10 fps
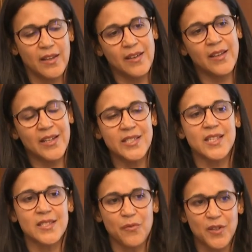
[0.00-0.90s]

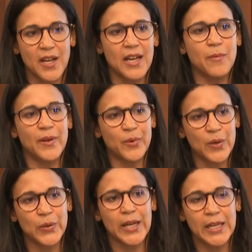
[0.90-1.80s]
increases FDI by
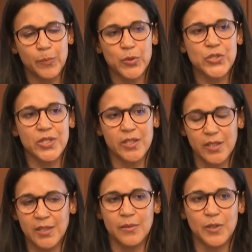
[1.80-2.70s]
around 8%
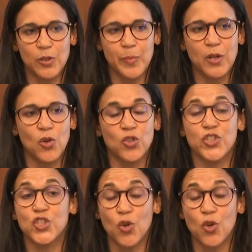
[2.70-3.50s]
in developing countries,